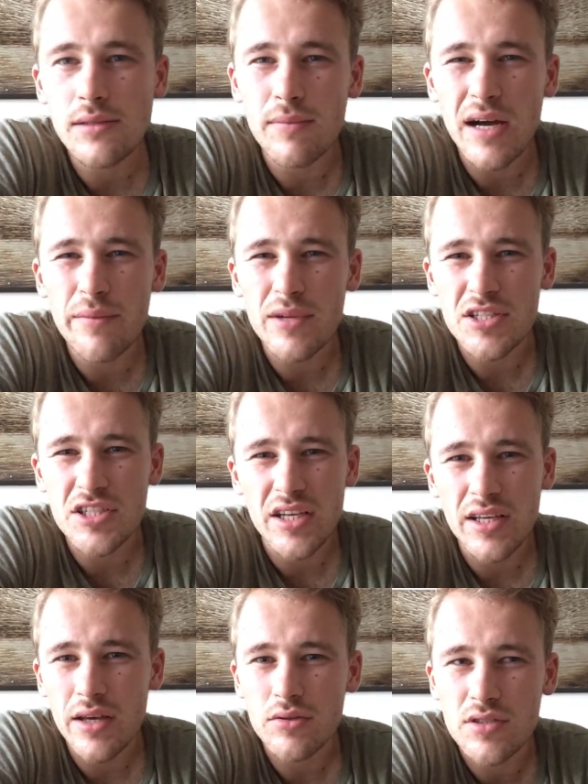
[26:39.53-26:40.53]
Might have been
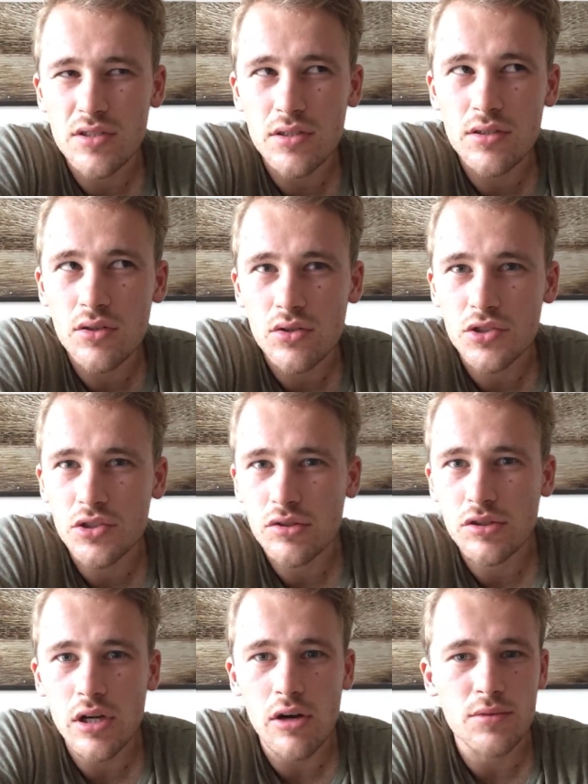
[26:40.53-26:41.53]
Jake Hilton or
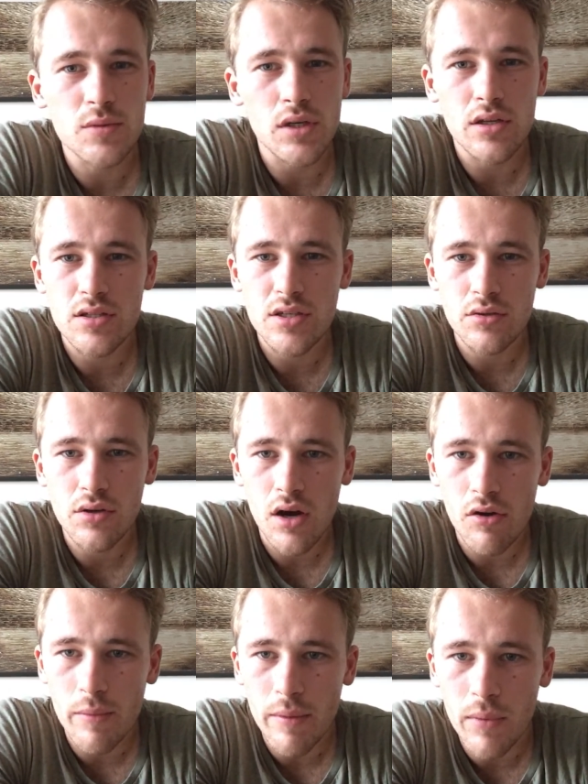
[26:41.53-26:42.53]
George Hobbs, one of the two, I
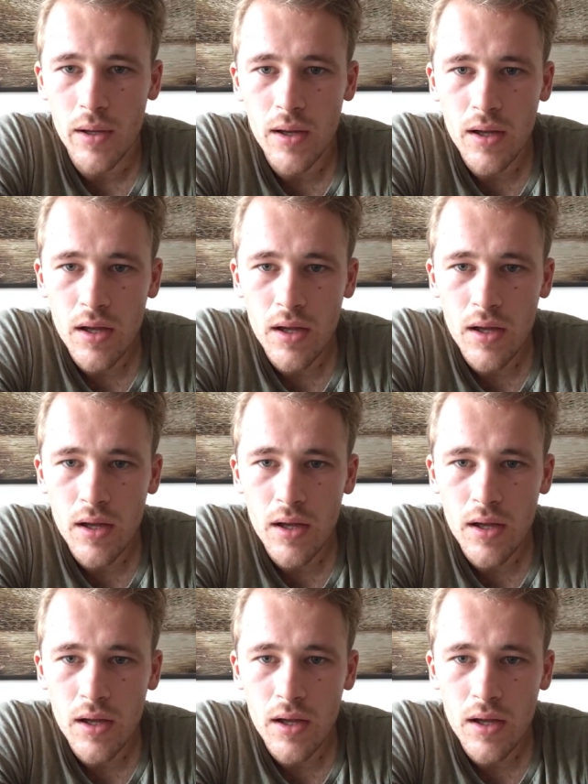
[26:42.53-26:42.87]
can't remember.